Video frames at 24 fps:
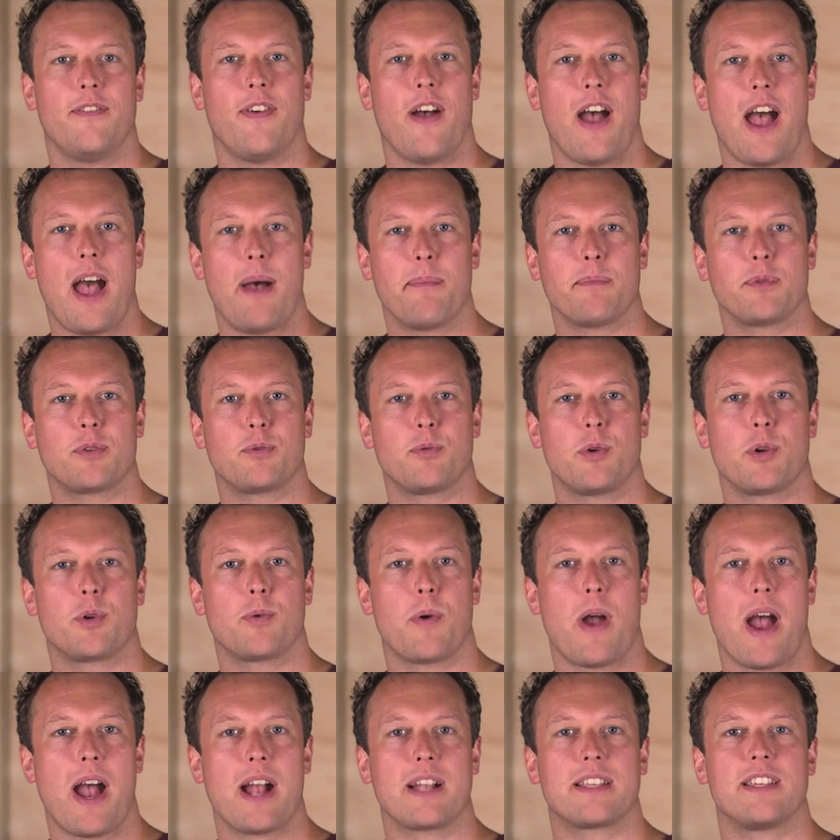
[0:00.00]
For apps which
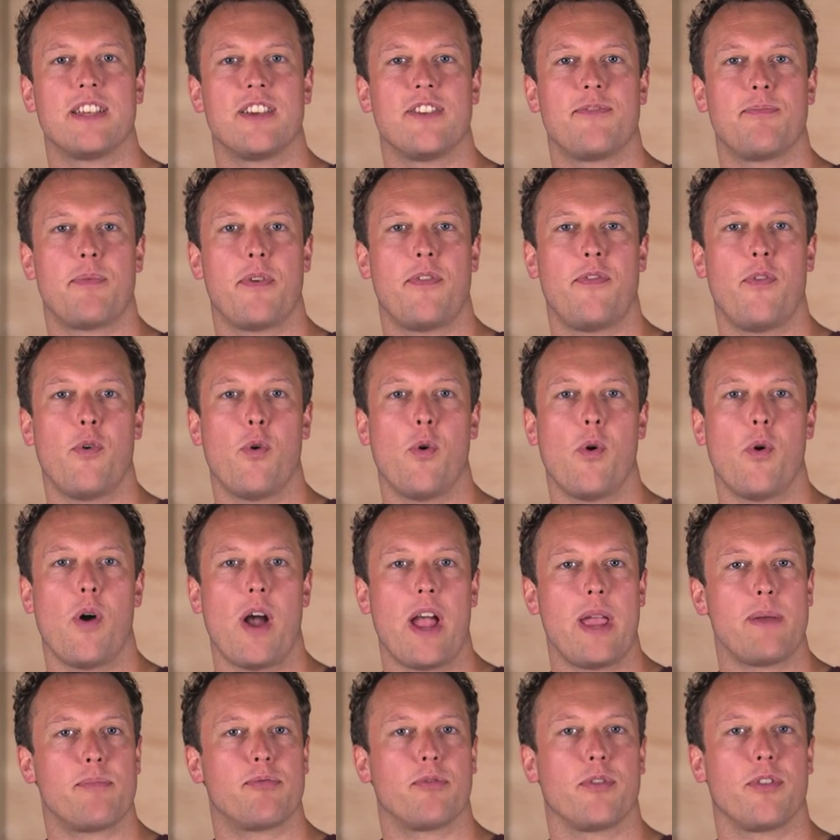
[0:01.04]
were active before
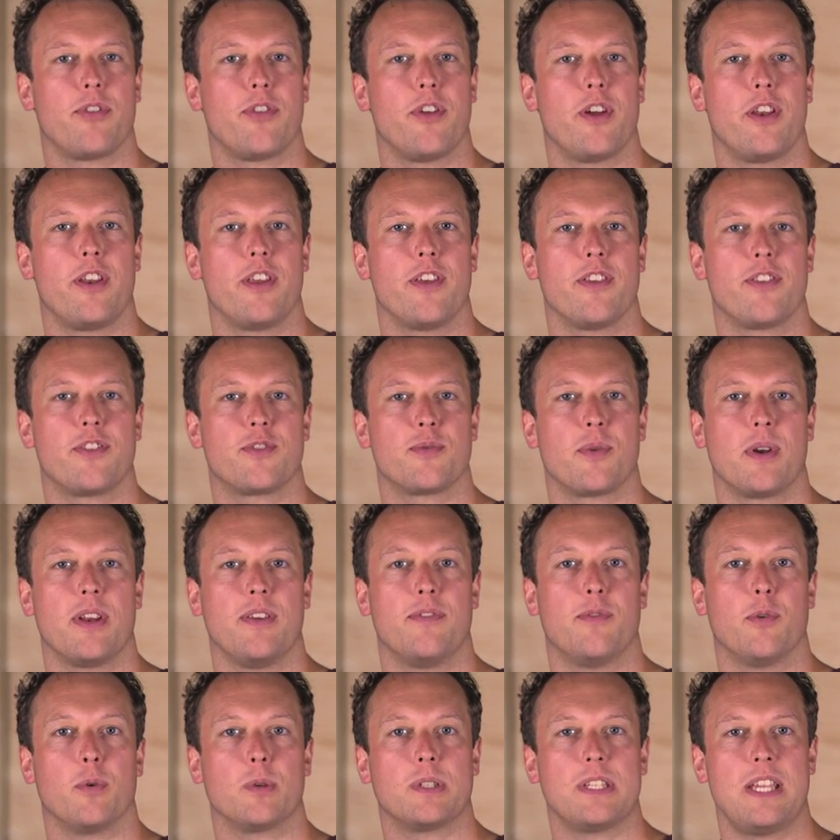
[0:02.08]
April 30th,
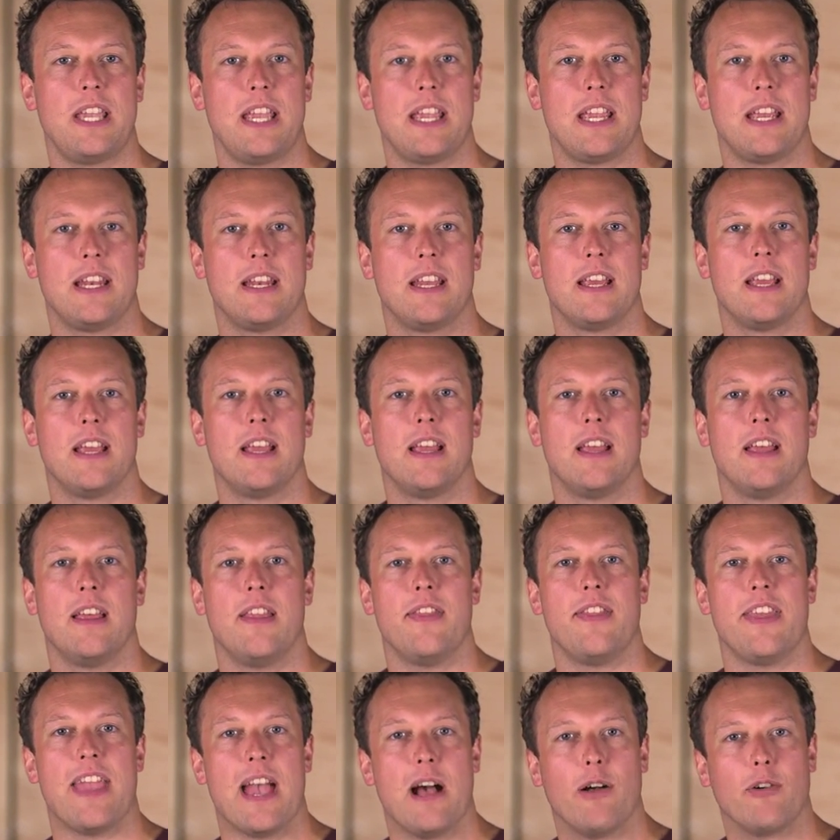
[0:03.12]
2014,
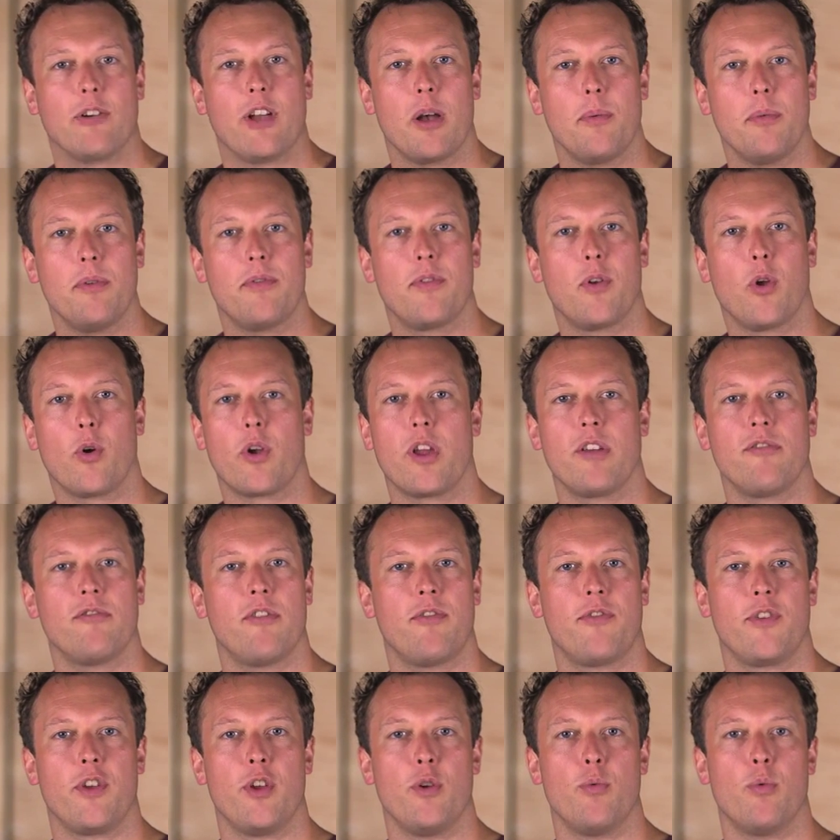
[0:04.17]
the outcome of login
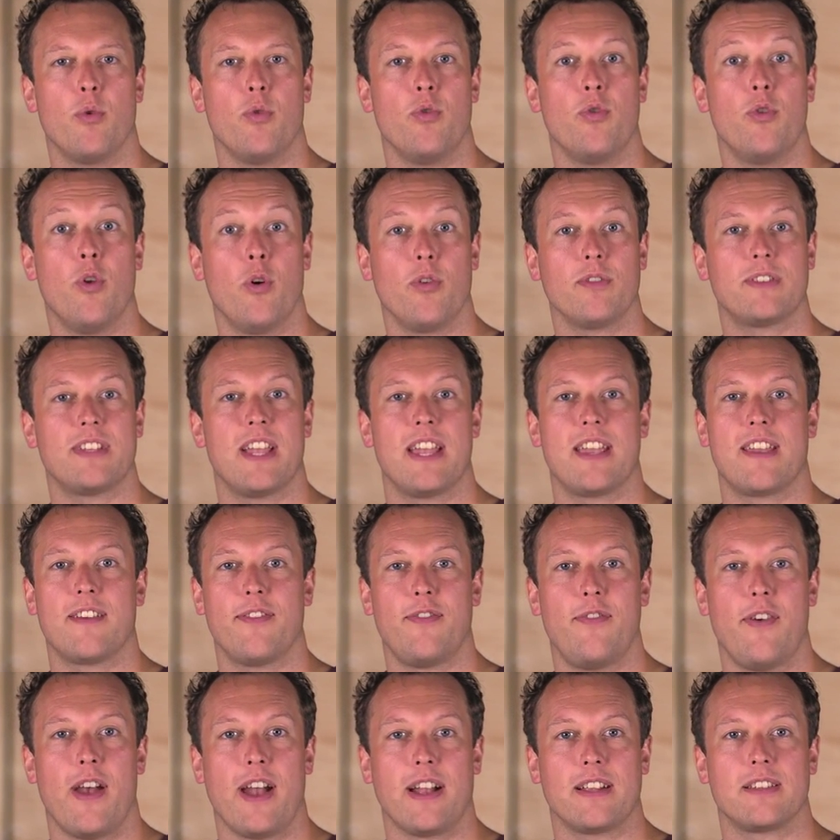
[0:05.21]
review will not take
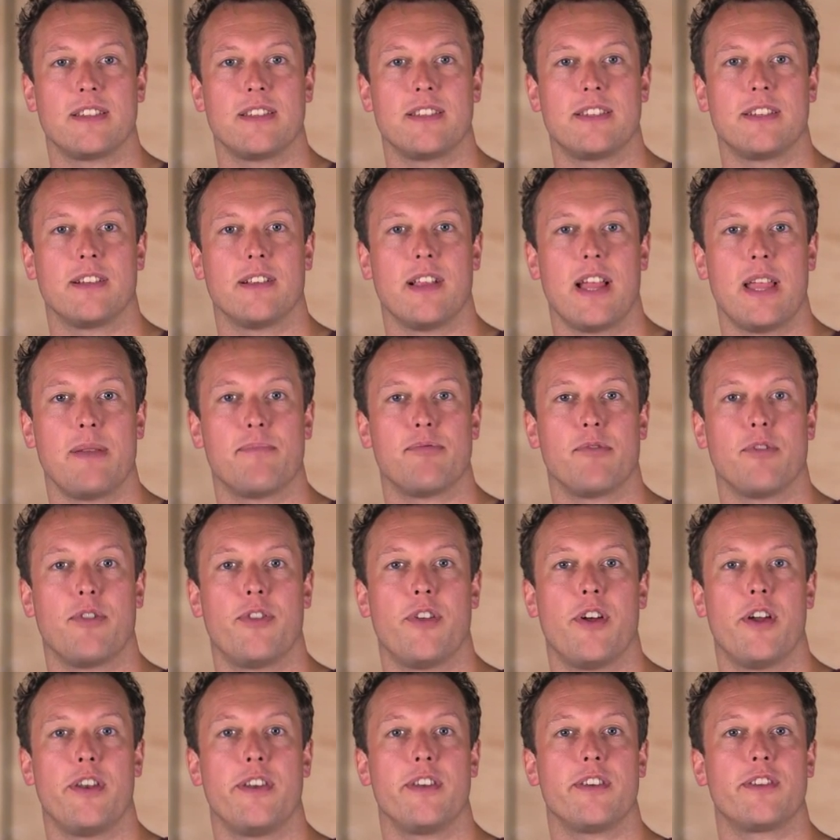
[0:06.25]
effect until April
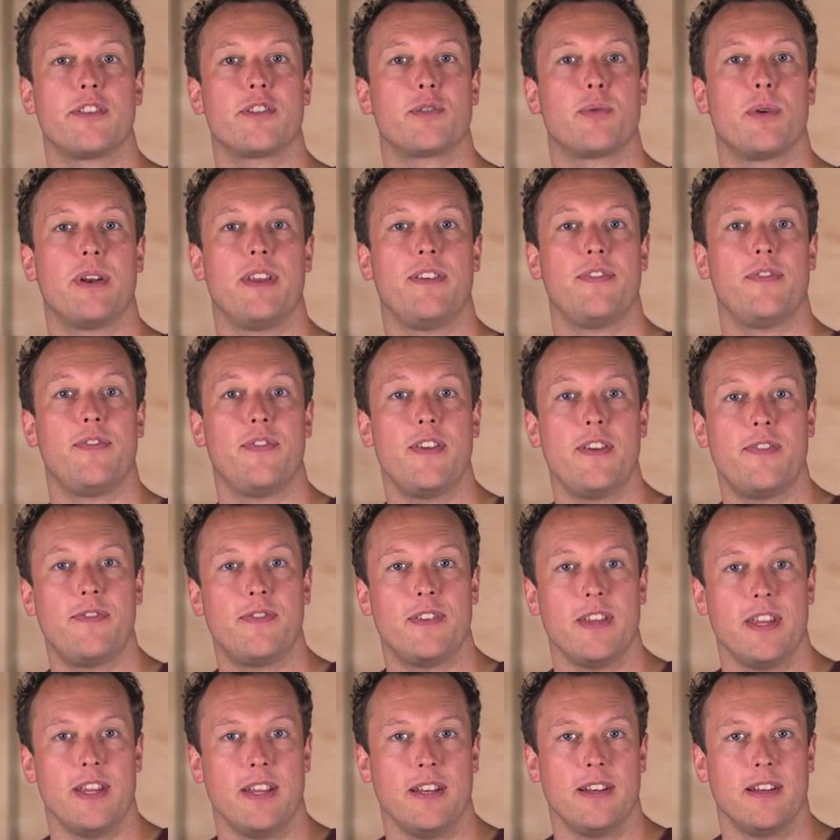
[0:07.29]
30th,
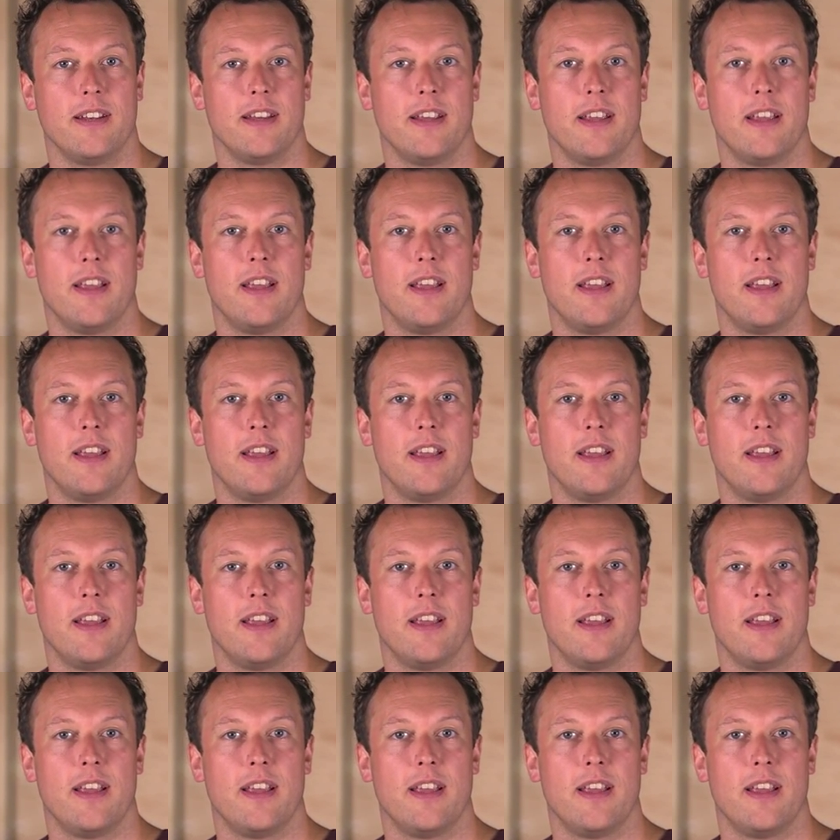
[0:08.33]
2015.